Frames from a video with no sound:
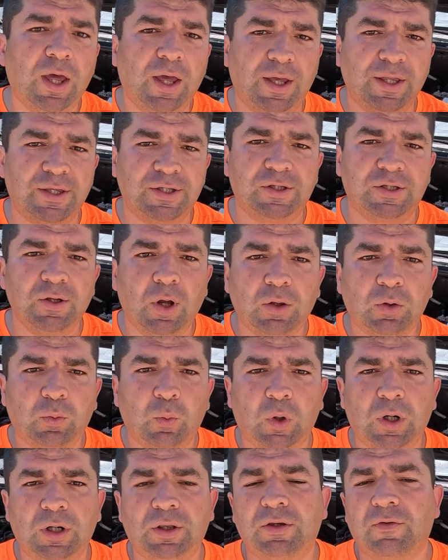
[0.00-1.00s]
it's not
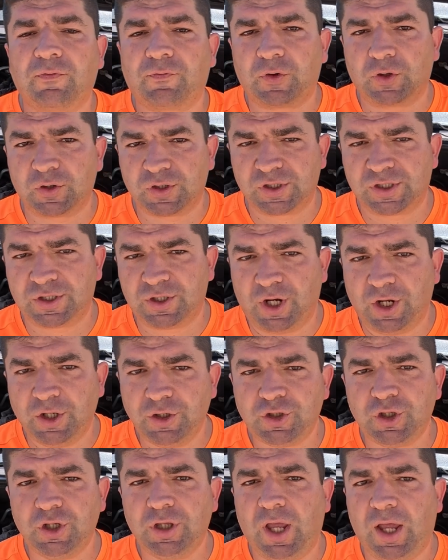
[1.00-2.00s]
worth the
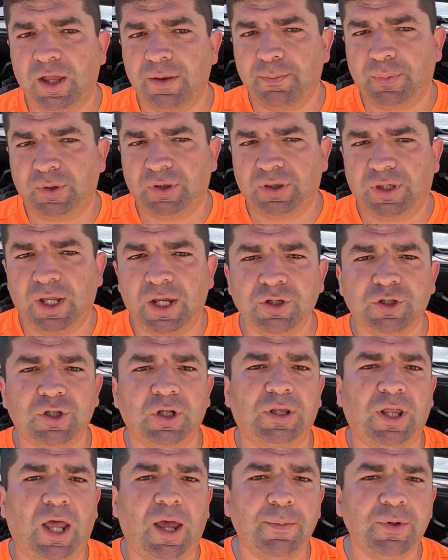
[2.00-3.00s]
frustration and potential
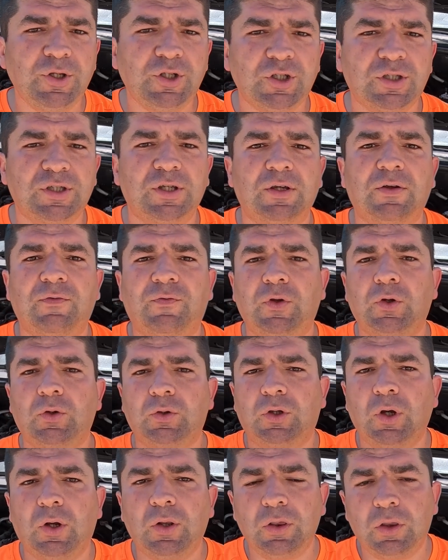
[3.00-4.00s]
damages if you
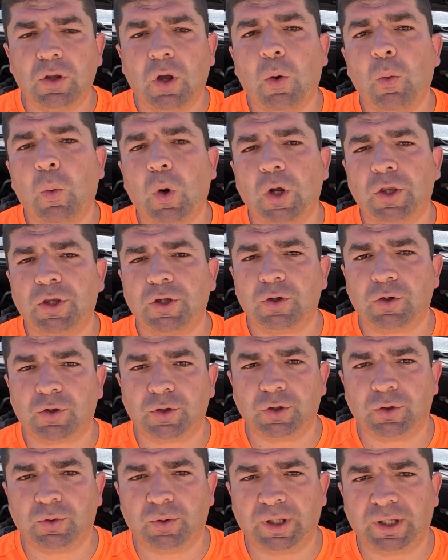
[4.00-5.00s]
don't know what you're
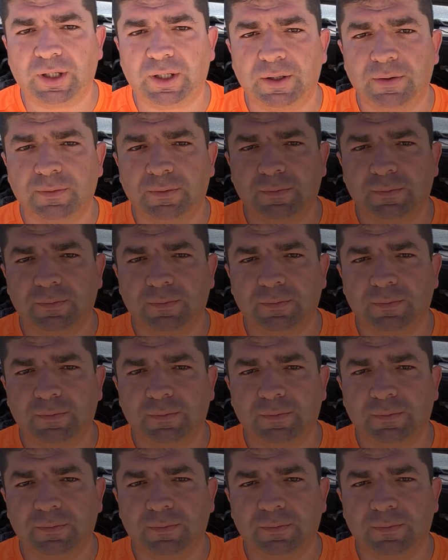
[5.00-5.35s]
doing.